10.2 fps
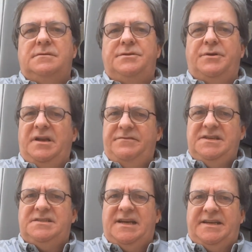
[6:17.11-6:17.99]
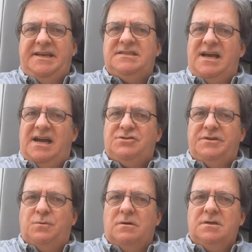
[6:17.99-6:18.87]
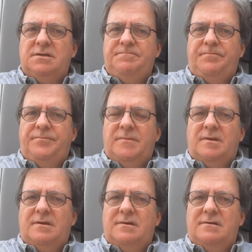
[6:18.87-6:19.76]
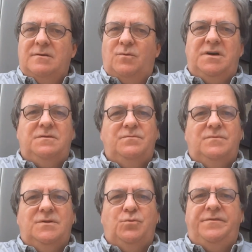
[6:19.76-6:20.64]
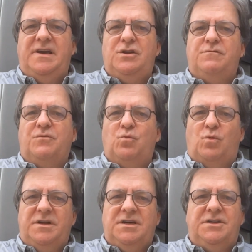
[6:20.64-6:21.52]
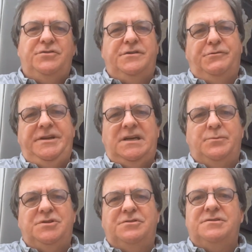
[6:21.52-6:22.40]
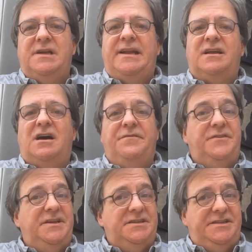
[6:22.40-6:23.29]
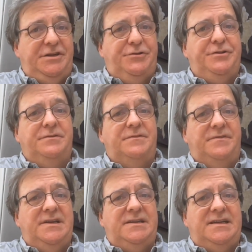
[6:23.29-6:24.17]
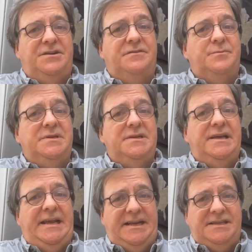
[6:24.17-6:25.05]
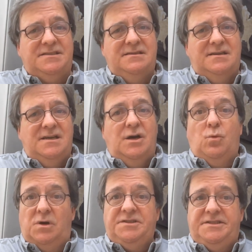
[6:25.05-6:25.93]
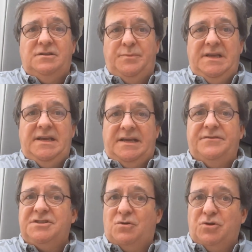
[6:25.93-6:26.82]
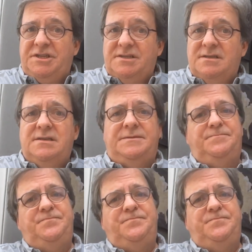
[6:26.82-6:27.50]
do any of these techniques actually work? Well, we've had over 100-degree temperatures and gotten the interior of the van down to the mid-80s, while still being in the scorching sun.